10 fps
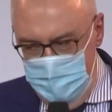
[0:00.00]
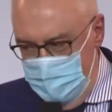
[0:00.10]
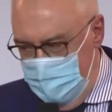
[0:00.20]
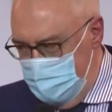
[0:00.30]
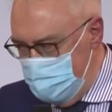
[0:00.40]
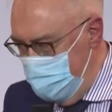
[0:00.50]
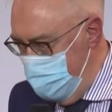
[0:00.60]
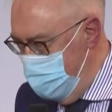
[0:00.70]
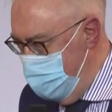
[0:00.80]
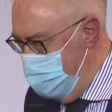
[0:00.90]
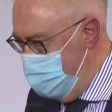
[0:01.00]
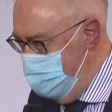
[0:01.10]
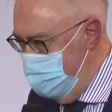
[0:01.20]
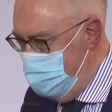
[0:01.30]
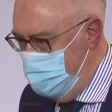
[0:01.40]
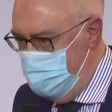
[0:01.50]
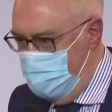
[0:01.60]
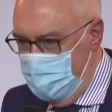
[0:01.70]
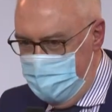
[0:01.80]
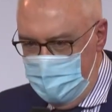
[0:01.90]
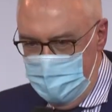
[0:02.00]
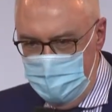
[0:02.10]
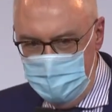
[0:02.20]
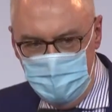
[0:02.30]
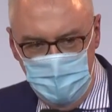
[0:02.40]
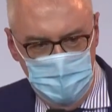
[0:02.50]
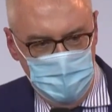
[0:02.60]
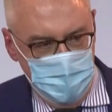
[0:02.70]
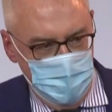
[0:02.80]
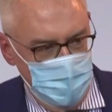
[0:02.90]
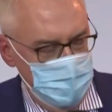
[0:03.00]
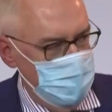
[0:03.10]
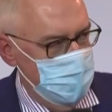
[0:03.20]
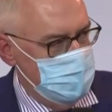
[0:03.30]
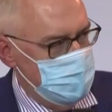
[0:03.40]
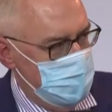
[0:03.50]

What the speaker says: Internally in the Commission, we have our own group where all the policy